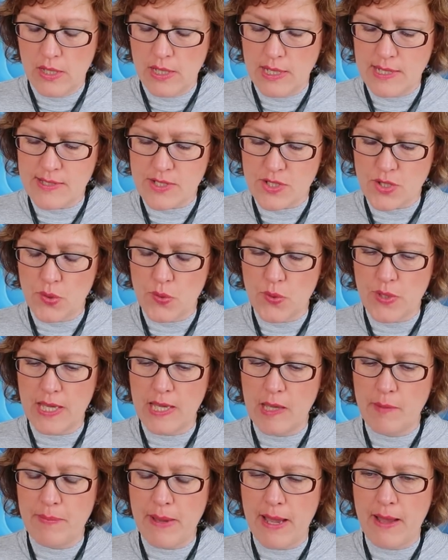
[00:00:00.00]
he's
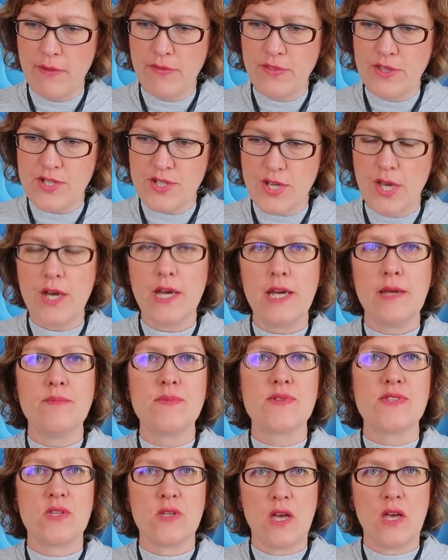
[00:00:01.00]
talking about the
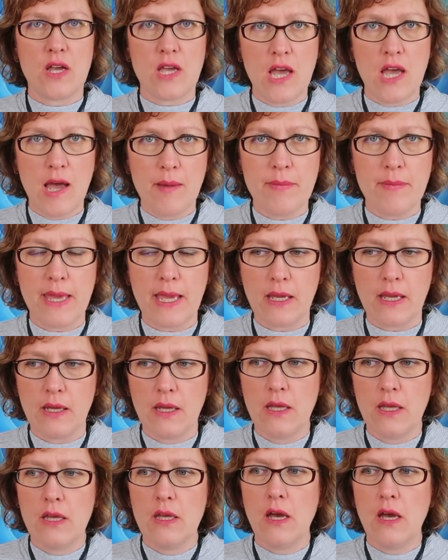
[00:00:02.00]
times that are
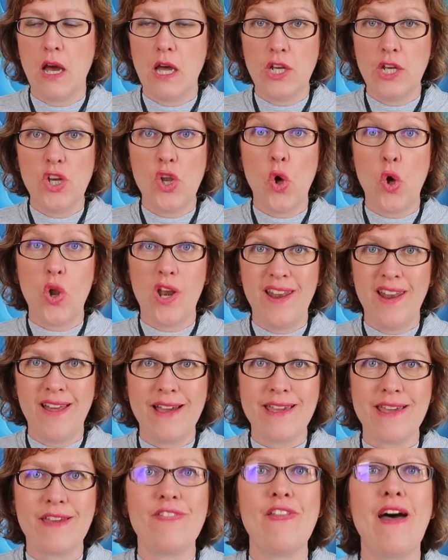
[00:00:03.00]
coming are not
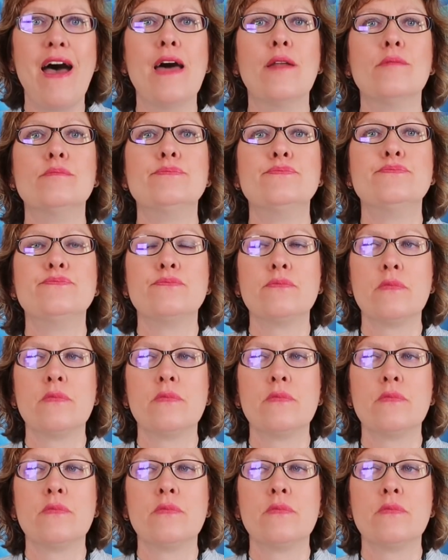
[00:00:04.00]
like that.